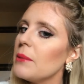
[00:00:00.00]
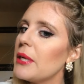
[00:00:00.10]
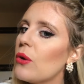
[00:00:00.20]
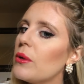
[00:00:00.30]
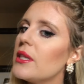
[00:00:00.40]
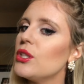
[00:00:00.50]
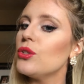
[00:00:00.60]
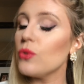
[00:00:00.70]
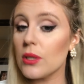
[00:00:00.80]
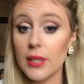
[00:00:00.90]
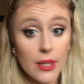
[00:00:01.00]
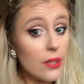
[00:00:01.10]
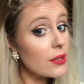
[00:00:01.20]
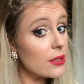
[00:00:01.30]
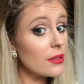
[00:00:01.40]
gonna be going to the store later
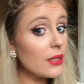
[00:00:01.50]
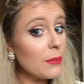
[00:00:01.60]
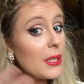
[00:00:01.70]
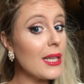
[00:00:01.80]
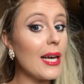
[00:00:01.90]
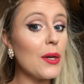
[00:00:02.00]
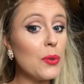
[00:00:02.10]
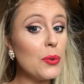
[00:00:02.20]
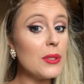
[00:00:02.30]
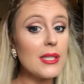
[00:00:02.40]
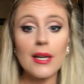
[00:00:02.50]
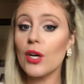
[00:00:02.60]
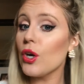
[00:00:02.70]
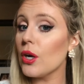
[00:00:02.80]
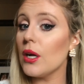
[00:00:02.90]
and they're gonna be like, who is that
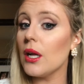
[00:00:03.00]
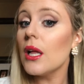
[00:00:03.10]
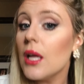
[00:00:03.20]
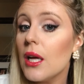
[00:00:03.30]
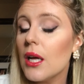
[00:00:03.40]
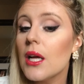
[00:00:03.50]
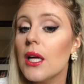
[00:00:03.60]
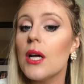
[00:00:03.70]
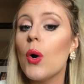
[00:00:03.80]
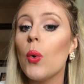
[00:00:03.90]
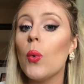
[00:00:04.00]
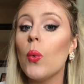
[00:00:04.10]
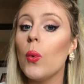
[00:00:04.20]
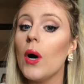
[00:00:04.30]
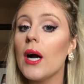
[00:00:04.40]
girl
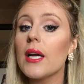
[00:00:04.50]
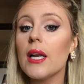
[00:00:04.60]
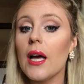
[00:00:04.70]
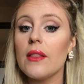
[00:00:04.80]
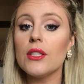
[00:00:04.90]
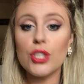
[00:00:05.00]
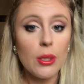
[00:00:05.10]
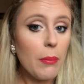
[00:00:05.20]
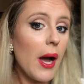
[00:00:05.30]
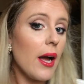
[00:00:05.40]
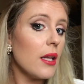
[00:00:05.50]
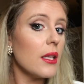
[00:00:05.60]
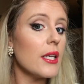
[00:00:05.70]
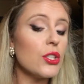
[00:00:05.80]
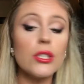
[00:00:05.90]
walking down the chip aisle
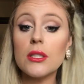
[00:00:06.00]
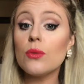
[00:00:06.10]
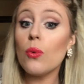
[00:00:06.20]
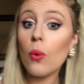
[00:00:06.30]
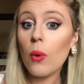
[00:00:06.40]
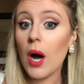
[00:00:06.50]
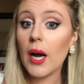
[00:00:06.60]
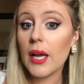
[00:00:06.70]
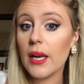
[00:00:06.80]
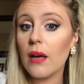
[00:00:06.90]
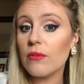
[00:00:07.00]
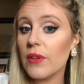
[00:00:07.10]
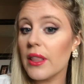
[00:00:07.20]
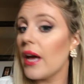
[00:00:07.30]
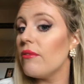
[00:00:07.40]
like she's walking down
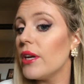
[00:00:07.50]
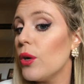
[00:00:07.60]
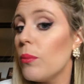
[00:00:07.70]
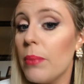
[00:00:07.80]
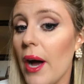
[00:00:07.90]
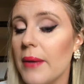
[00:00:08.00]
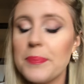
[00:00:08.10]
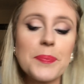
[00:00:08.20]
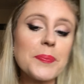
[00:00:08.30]
Fifth Avenue? But